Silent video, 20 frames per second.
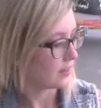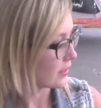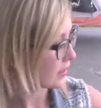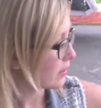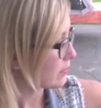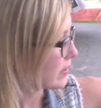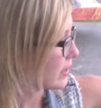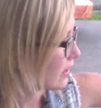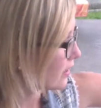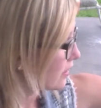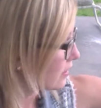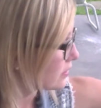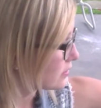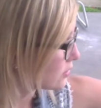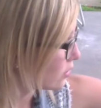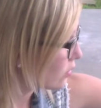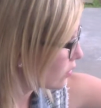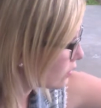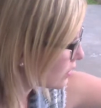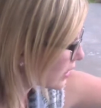Come here.
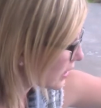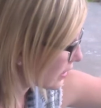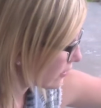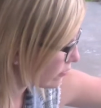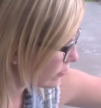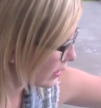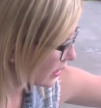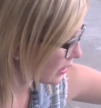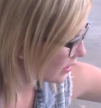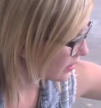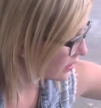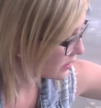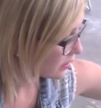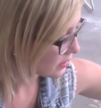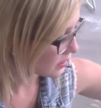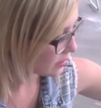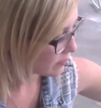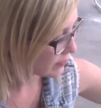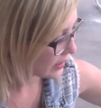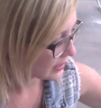Don't leave me.
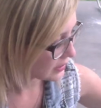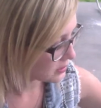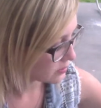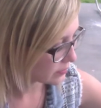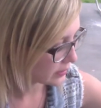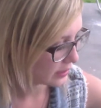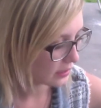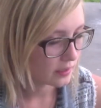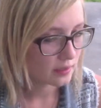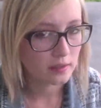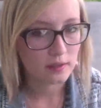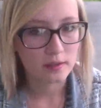Come back to me.